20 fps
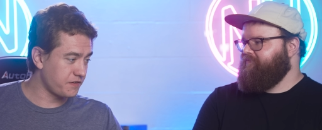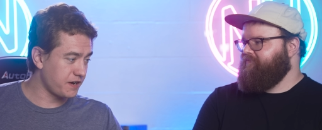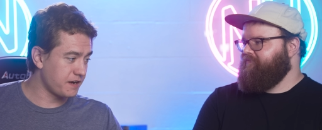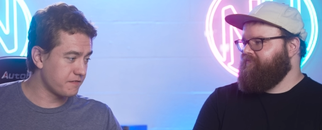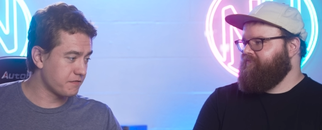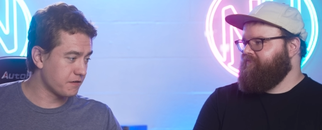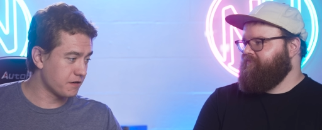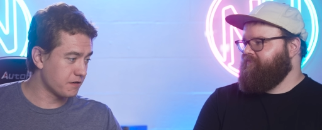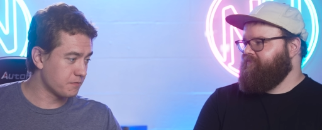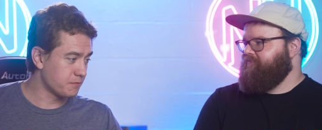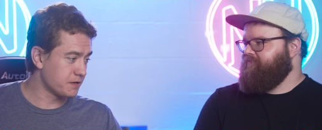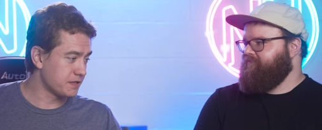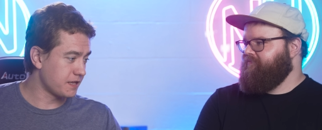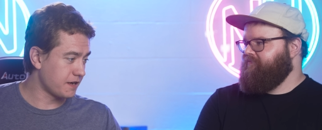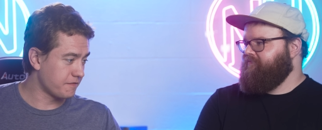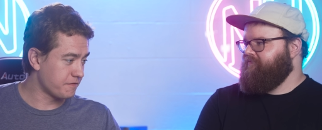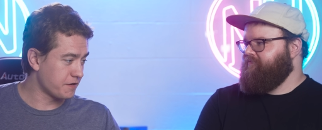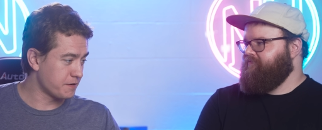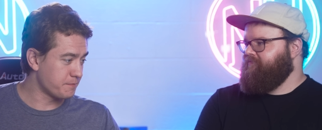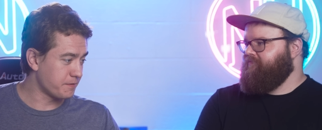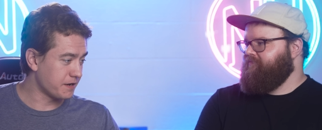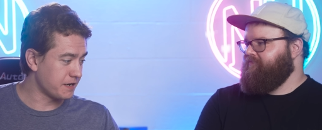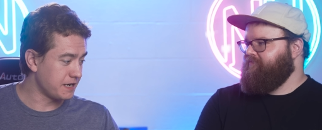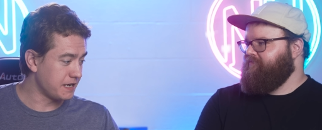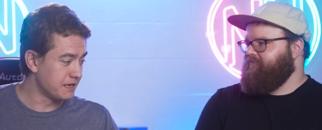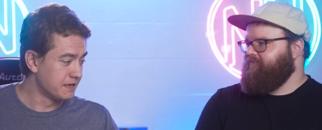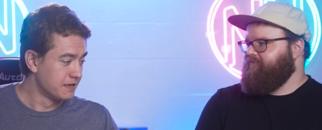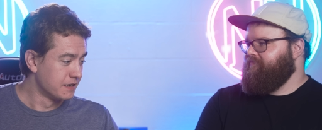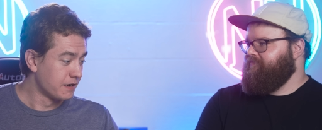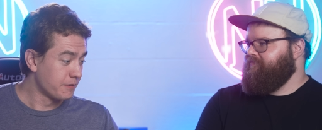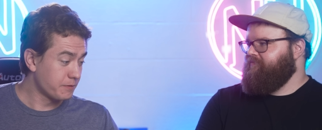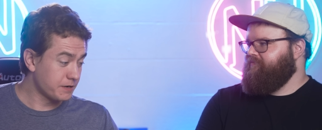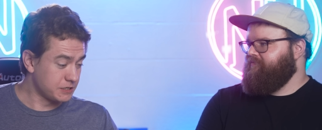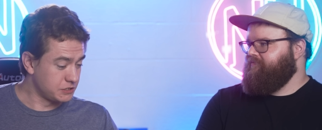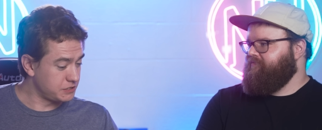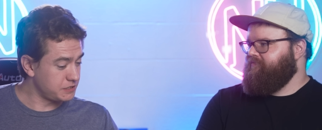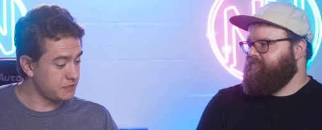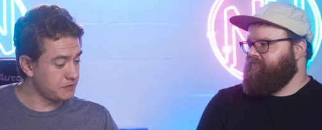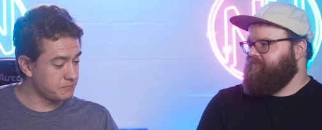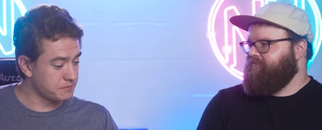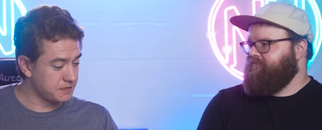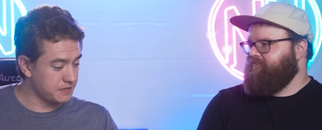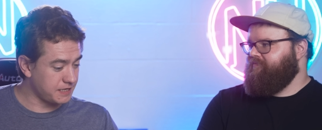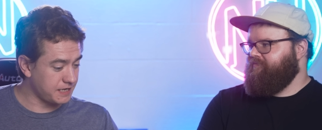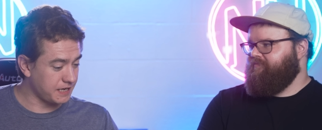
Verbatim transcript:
Speaker 1: favor with everybody, which you would